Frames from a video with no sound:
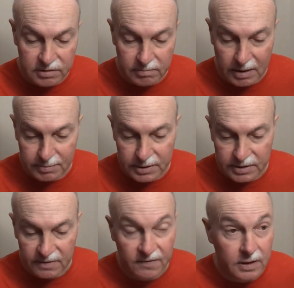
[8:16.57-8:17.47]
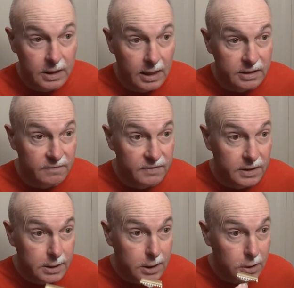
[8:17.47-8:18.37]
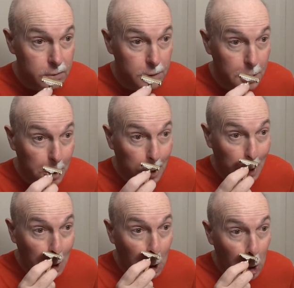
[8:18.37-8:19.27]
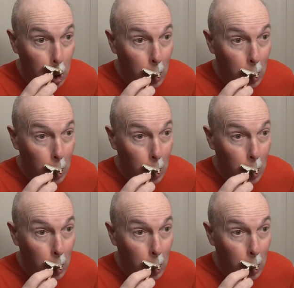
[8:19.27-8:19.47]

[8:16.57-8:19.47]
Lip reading: Might be a different kind of date code on here.